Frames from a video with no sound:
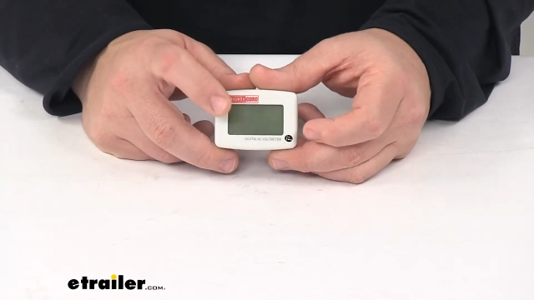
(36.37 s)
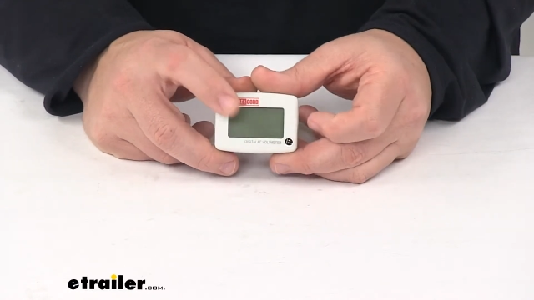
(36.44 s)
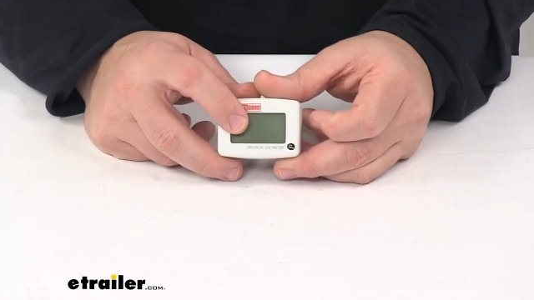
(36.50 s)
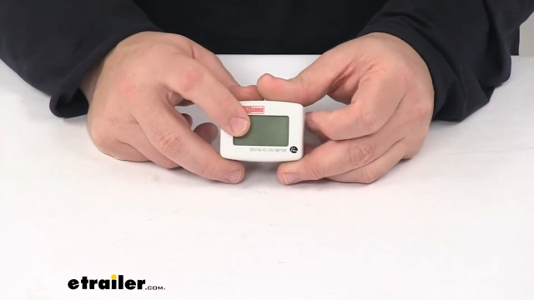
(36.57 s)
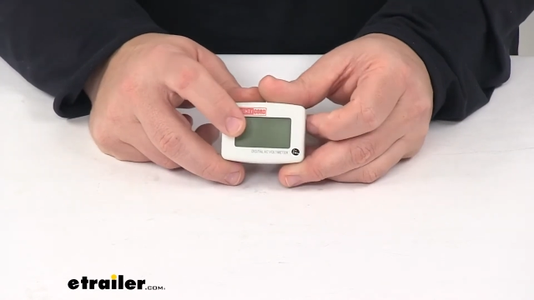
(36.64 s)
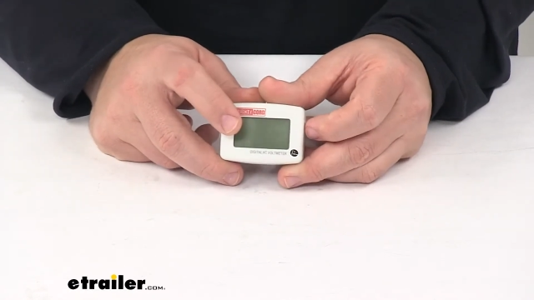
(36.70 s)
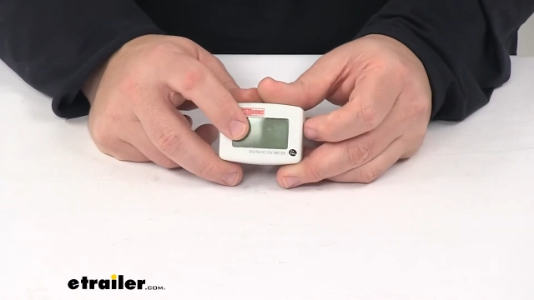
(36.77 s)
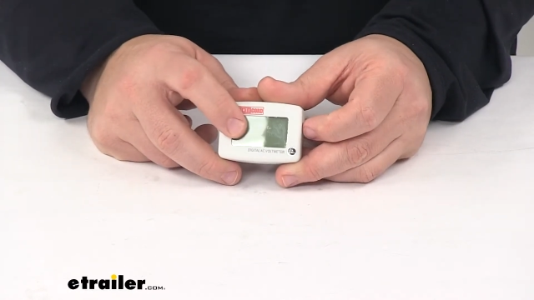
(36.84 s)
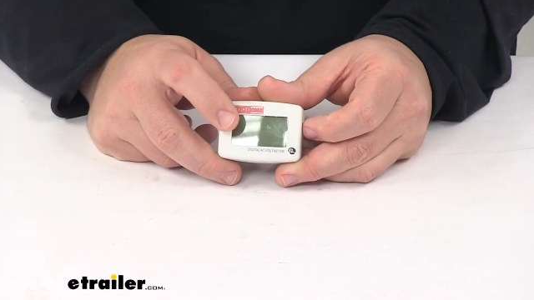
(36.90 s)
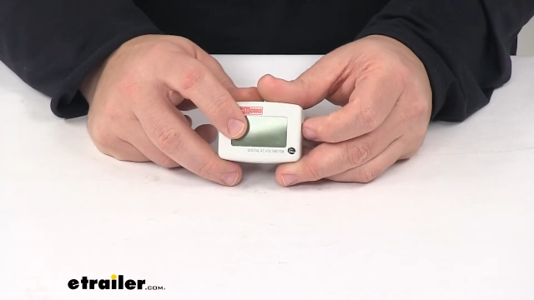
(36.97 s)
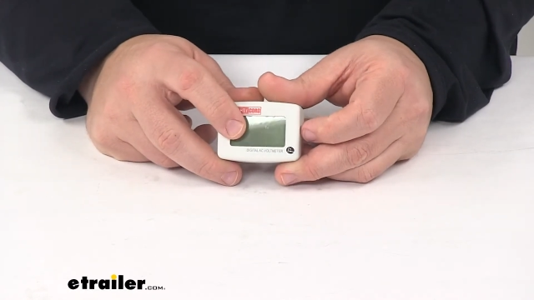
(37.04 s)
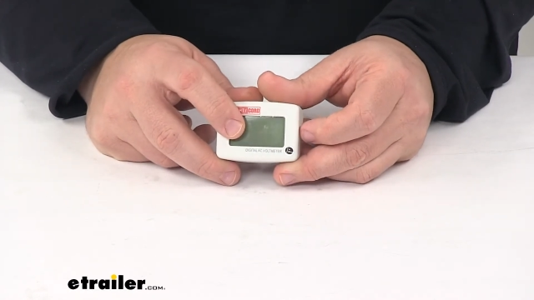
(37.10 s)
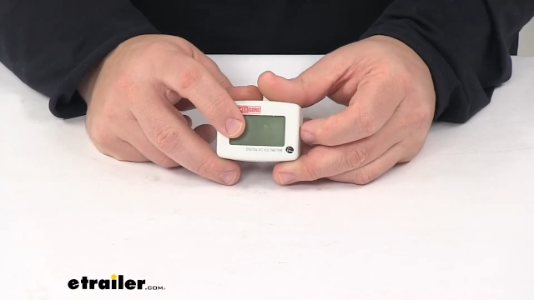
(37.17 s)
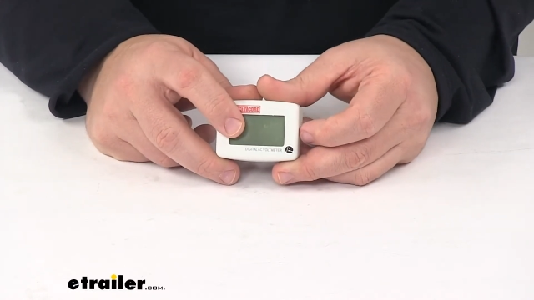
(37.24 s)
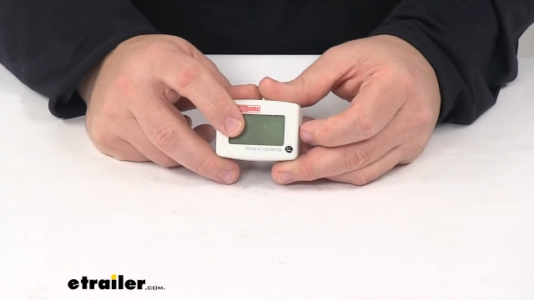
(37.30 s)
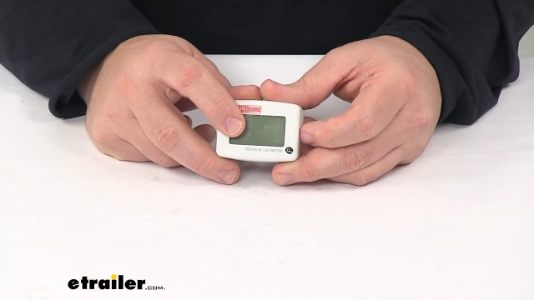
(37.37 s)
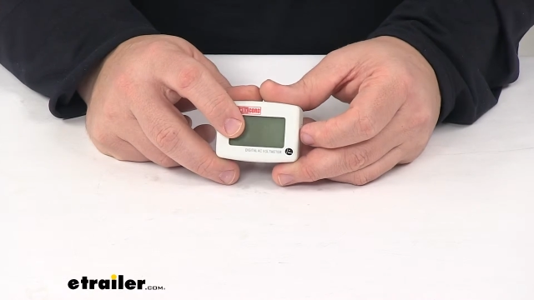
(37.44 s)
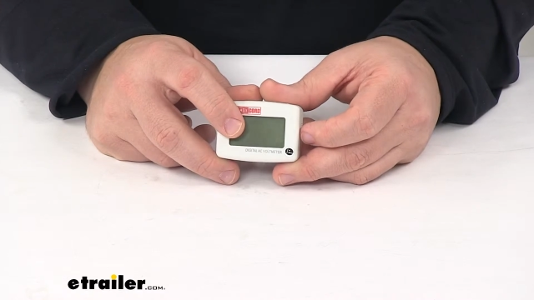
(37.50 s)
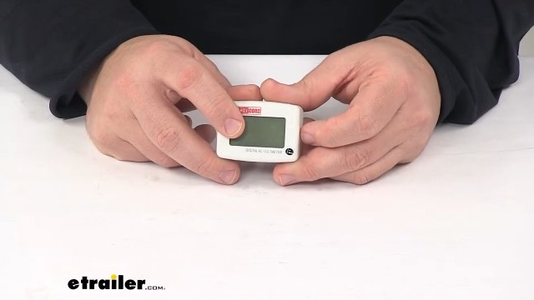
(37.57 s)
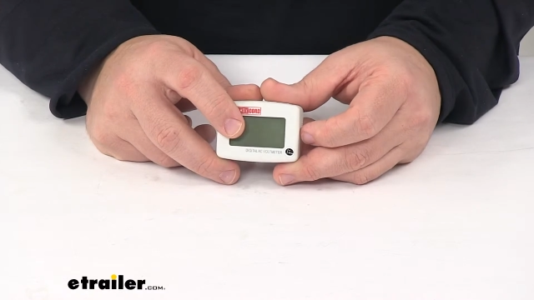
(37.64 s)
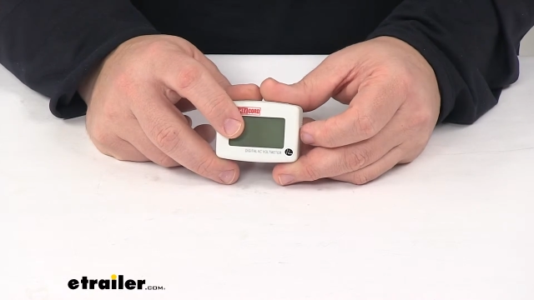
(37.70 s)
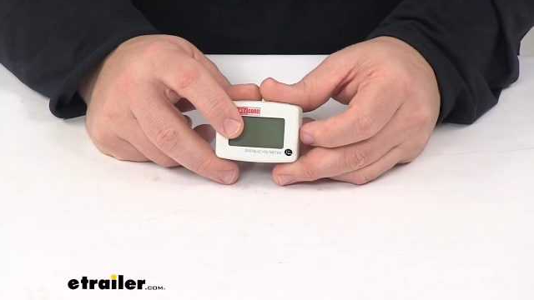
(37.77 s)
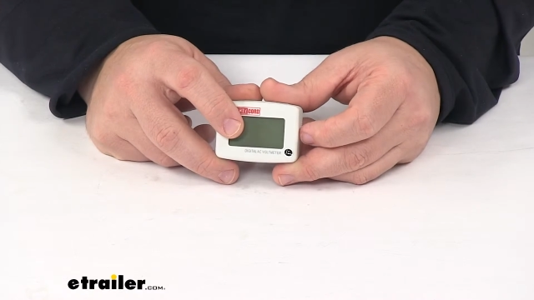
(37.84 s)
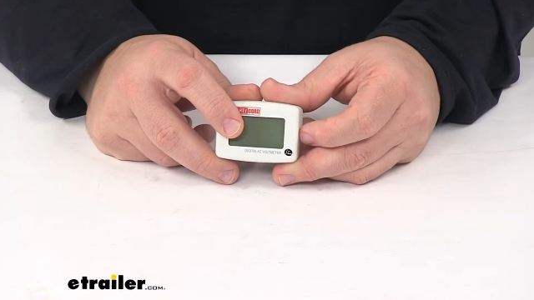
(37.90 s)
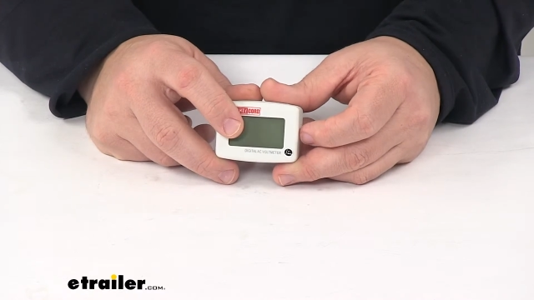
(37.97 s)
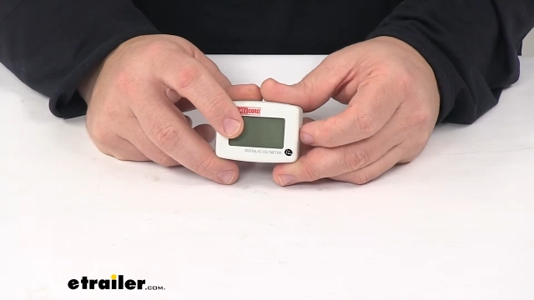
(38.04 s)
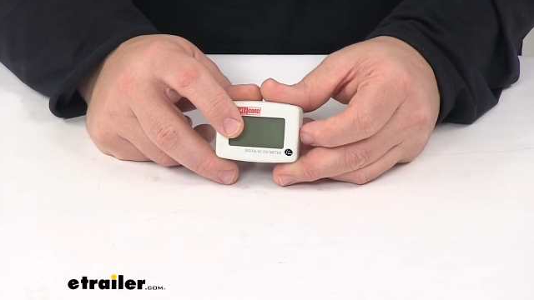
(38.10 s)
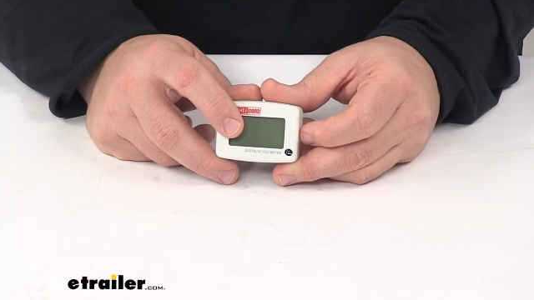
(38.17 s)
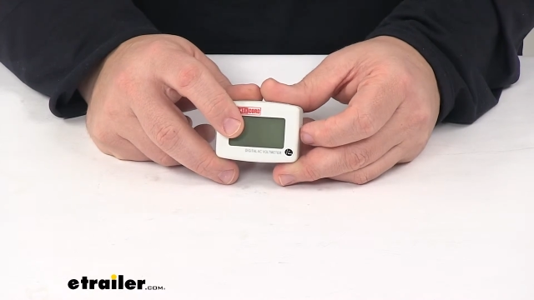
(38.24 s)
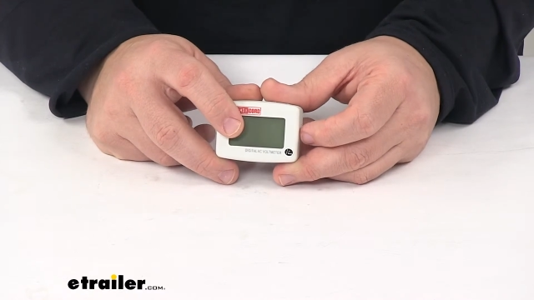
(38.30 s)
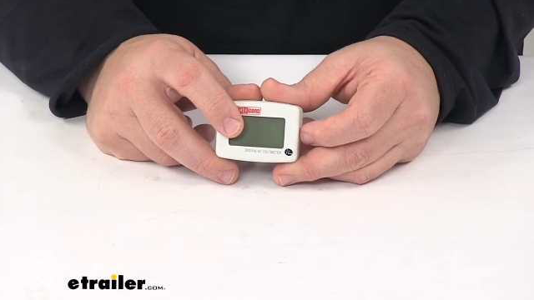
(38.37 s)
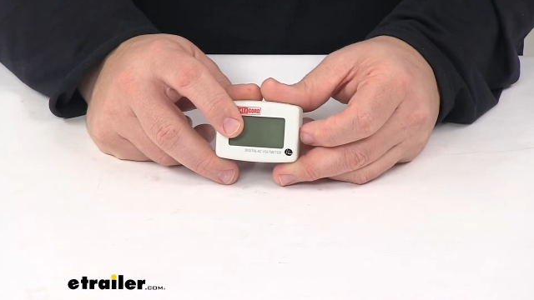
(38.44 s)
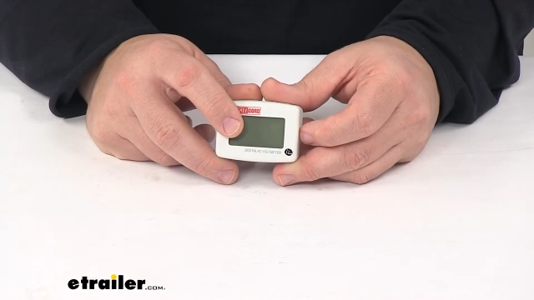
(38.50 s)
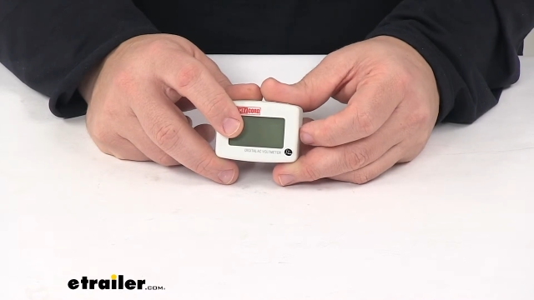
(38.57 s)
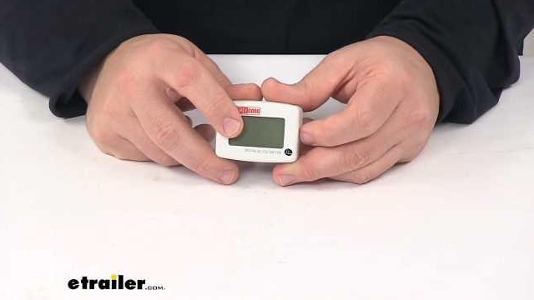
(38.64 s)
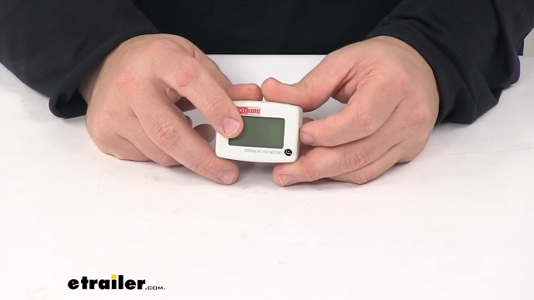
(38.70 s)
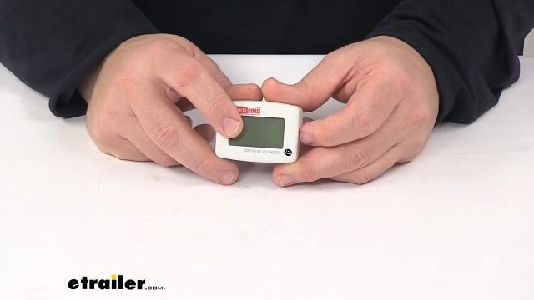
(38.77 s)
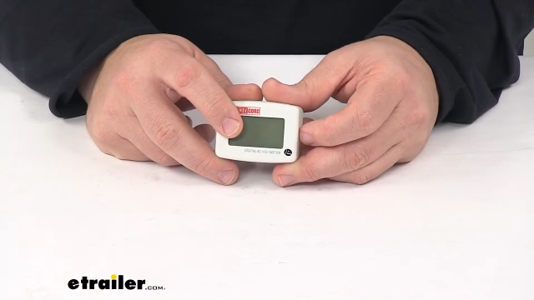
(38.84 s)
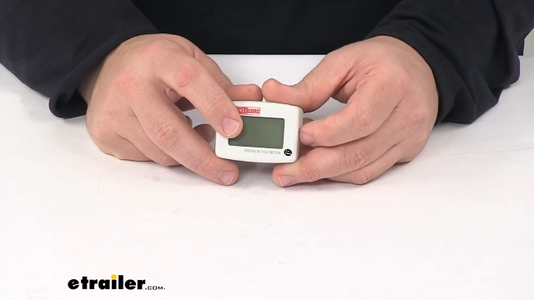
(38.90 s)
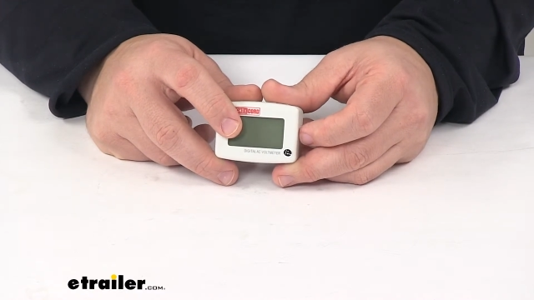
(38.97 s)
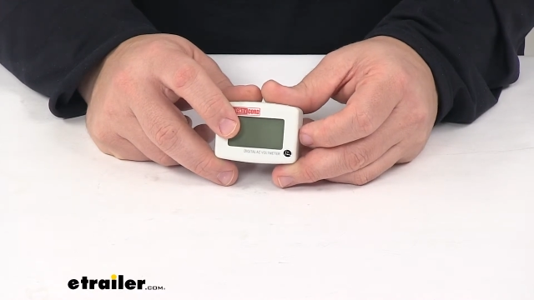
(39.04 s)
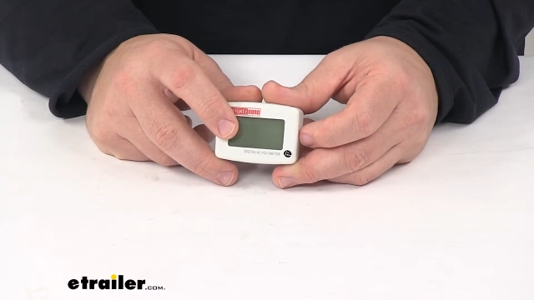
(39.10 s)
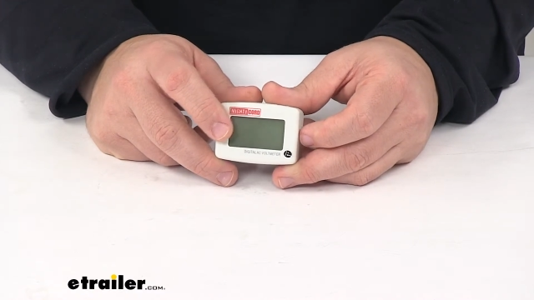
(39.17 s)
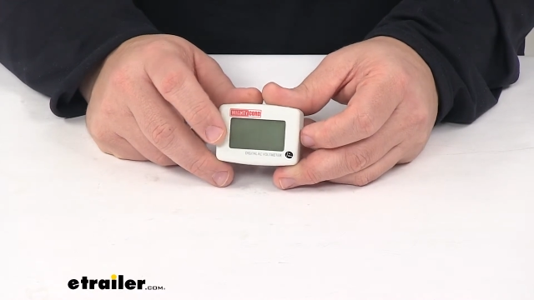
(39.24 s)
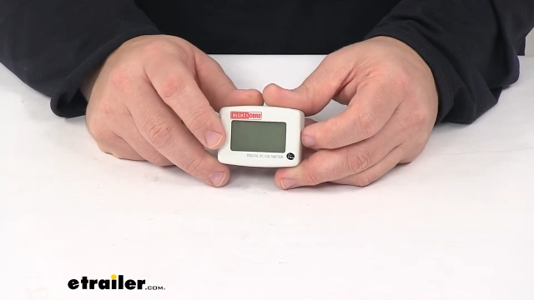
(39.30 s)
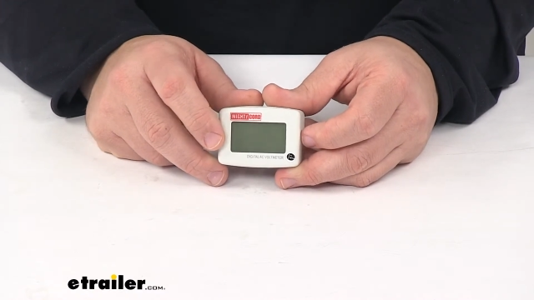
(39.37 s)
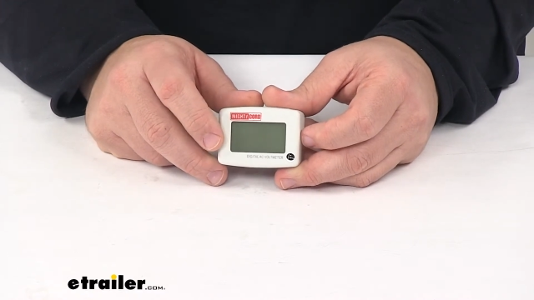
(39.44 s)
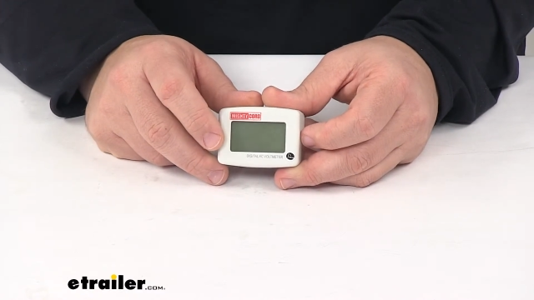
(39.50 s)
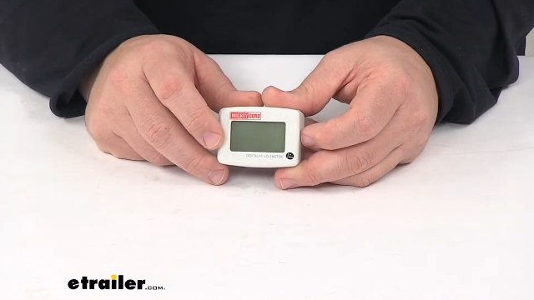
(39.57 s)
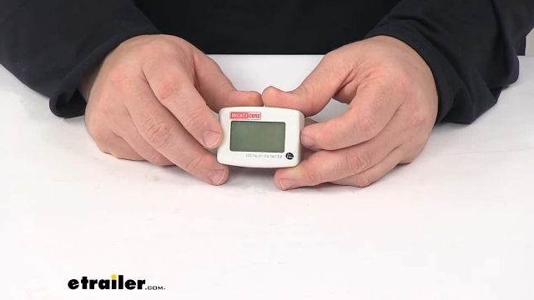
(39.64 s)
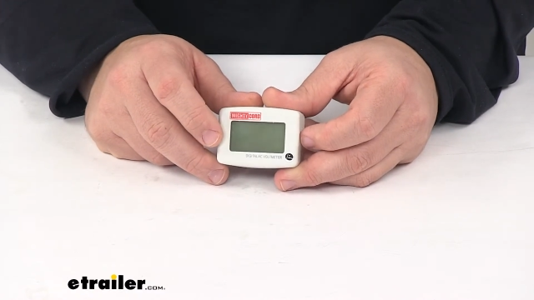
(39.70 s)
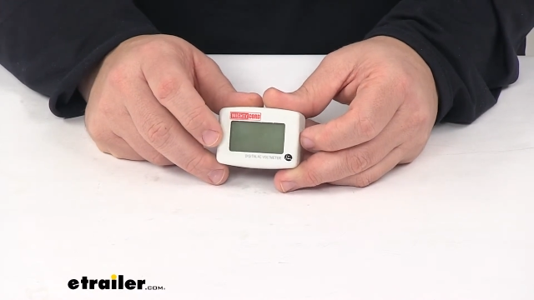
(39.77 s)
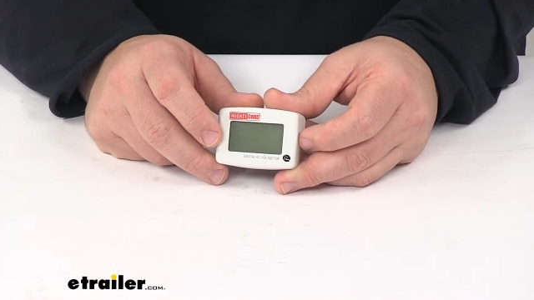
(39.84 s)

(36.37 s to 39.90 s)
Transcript: No face is visible, so there are no lips to read.